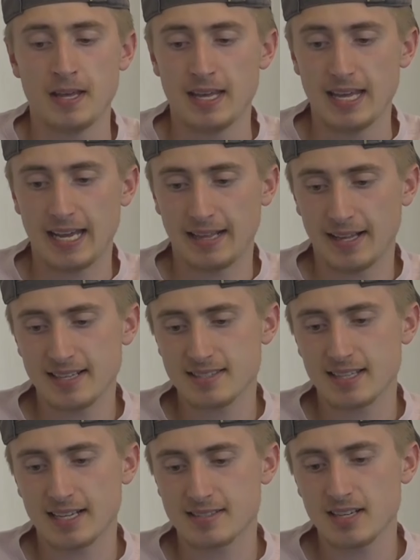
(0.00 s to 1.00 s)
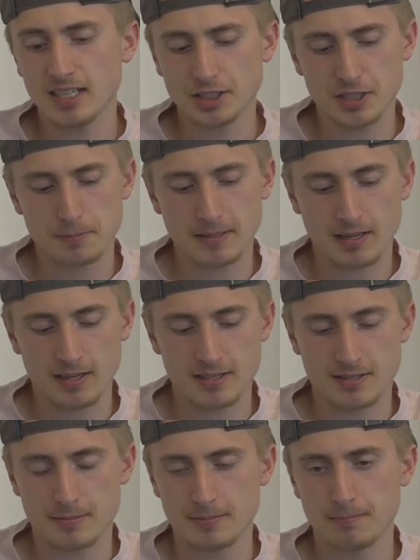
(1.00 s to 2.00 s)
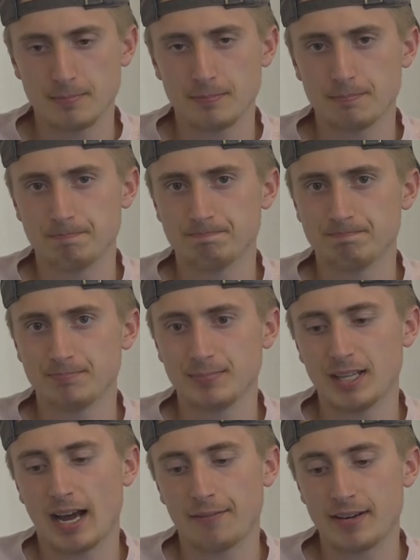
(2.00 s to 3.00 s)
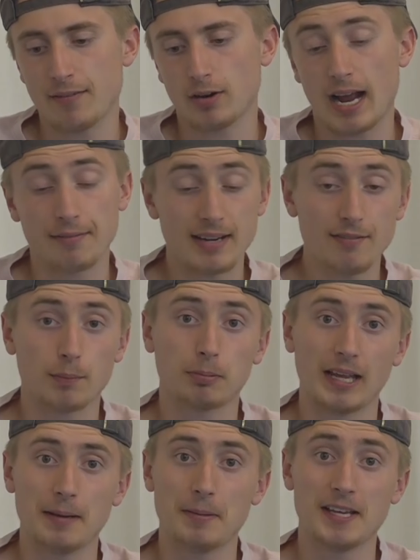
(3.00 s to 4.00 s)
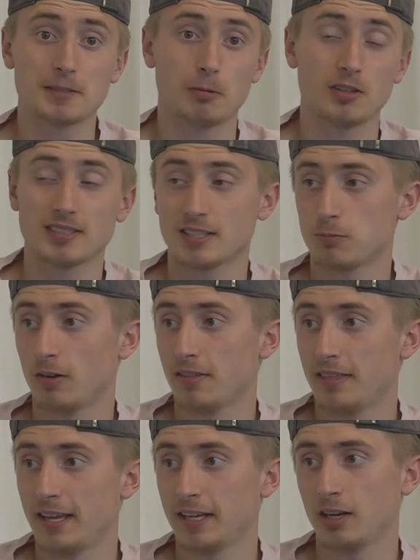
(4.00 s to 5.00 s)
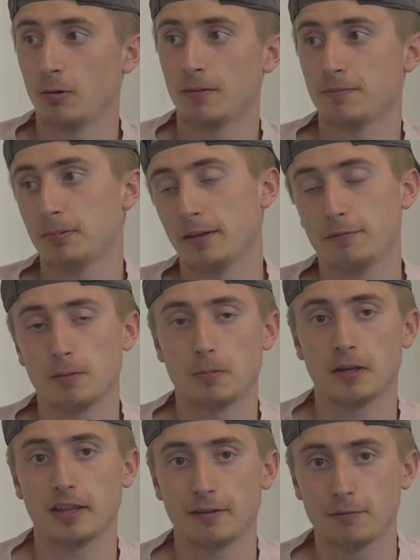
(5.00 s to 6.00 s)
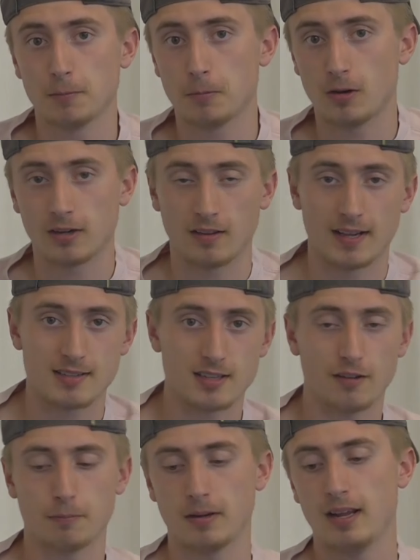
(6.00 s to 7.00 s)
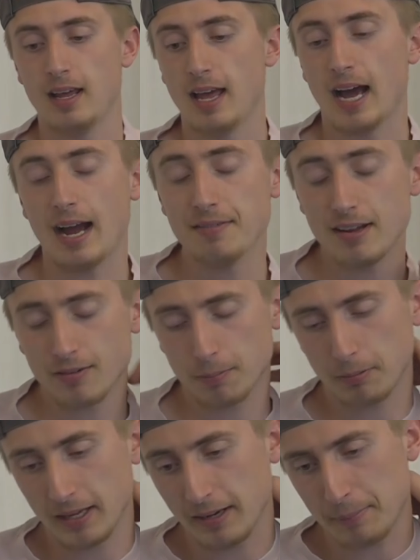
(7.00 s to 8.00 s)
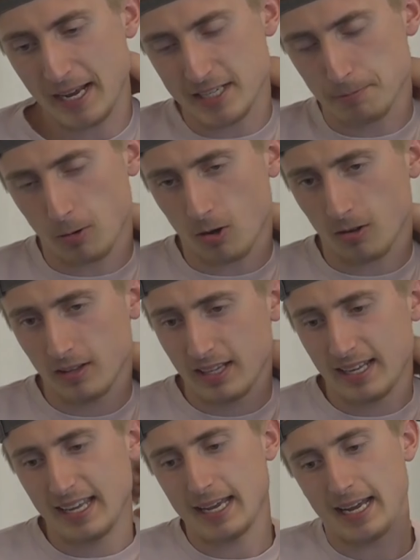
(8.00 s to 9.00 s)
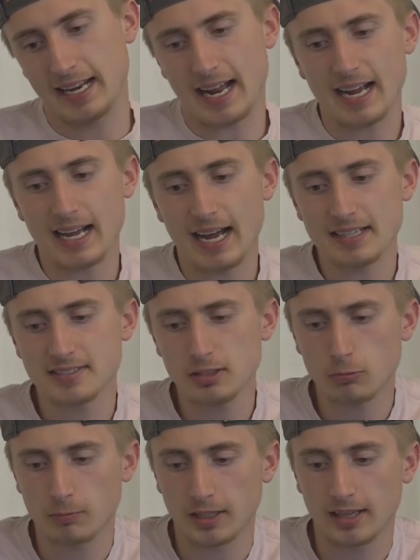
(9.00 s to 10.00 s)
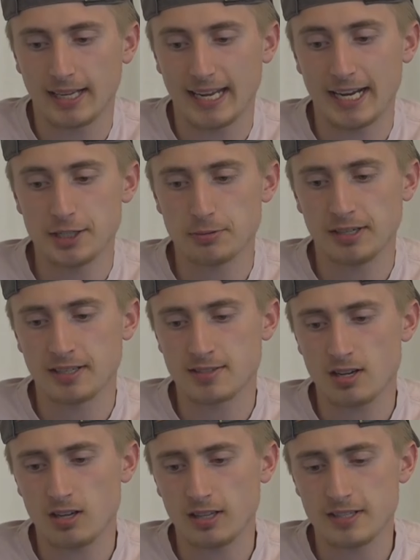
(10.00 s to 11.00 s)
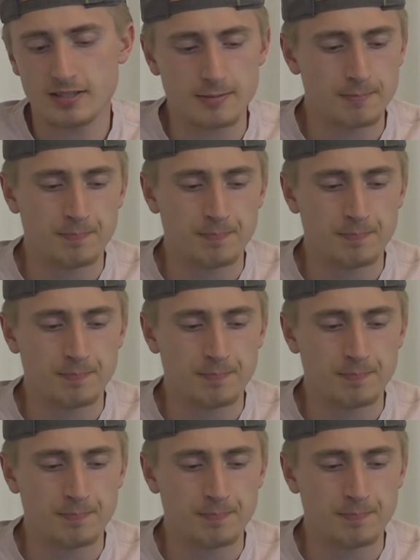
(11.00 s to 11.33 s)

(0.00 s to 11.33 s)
and that's not just because I've never played baseball, so that's one thing. You play football, you like football and all that stuff, but I've never played baseball, and I still really like Adrian Gonzalez.